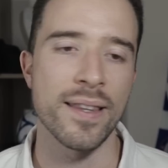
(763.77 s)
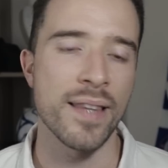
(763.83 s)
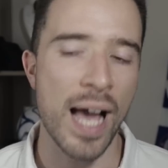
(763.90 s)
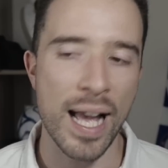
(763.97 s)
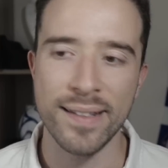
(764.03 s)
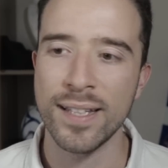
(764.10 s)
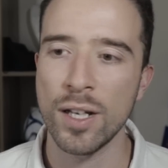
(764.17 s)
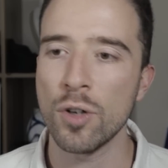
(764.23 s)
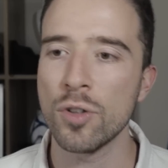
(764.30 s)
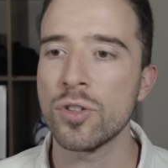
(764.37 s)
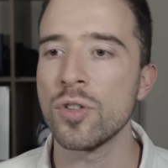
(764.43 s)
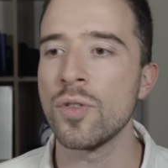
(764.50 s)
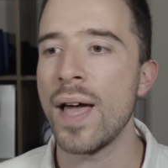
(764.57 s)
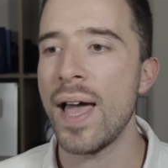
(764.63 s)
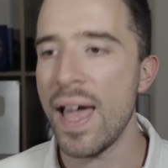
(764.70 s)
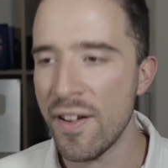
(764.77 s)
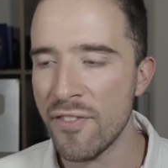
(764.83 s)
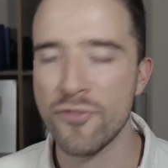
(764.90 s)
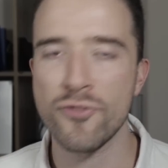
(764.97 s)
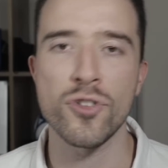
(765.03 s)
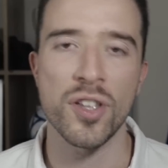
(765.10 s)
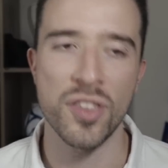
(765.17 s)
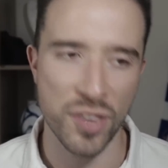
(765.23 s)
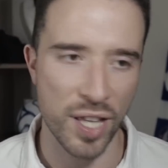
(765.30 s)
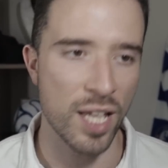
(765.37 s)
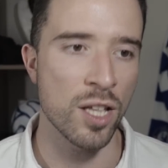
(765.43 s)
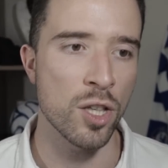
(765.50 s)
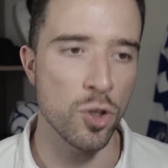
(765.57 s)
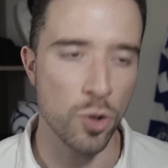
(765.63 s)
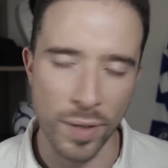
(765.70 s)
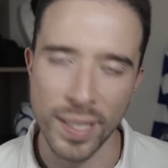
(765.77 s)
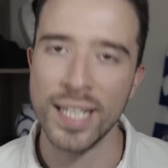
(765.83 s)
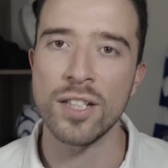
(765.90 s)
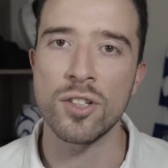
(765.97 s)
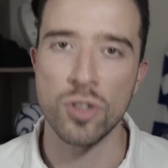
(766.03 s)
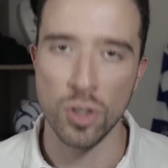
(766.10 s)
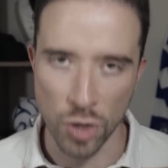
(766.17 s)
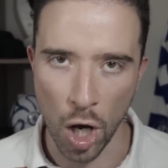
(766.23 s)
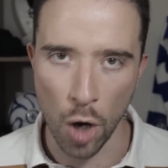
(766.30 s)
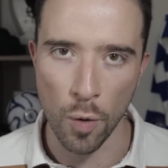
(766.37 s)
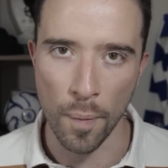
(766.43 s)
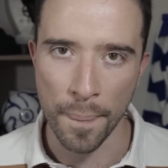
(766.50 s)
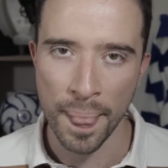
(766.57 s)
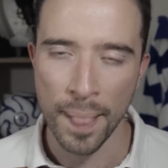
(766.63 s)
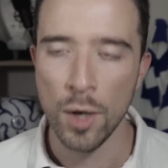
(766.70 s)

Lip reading: That tells you everything you need to know.